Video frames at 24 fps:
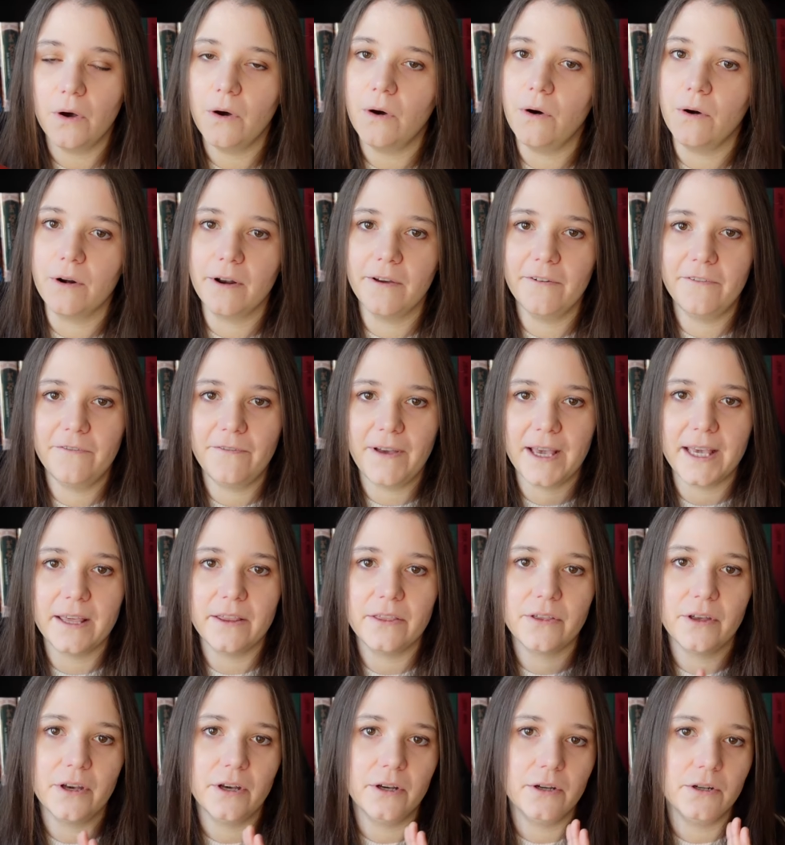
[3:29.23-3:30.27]
on
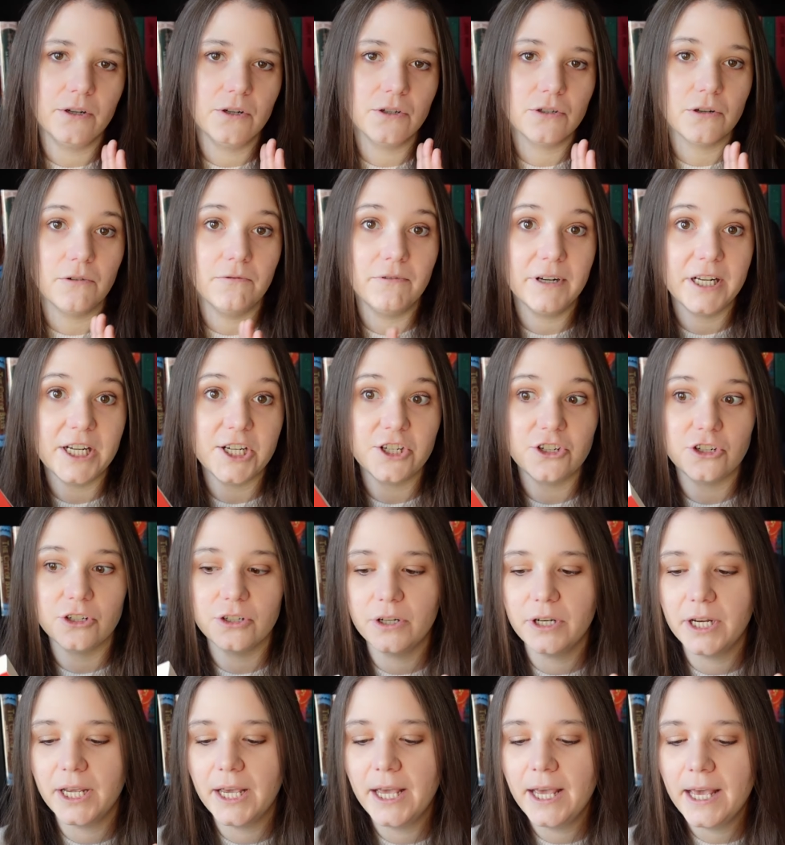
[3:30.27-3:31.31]
faith and
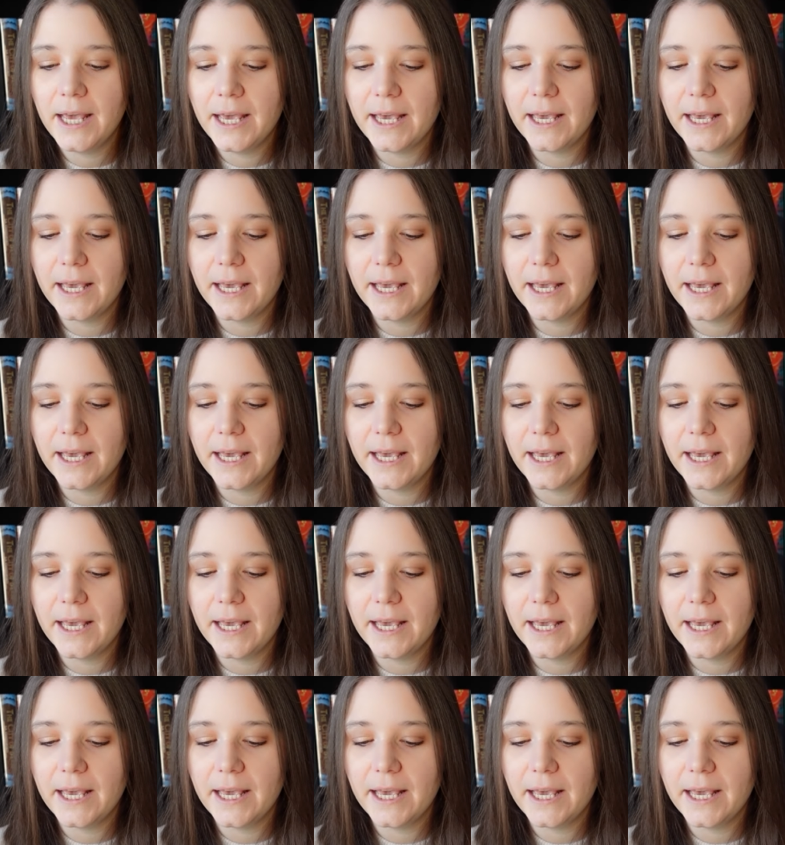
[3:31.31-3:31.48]
religion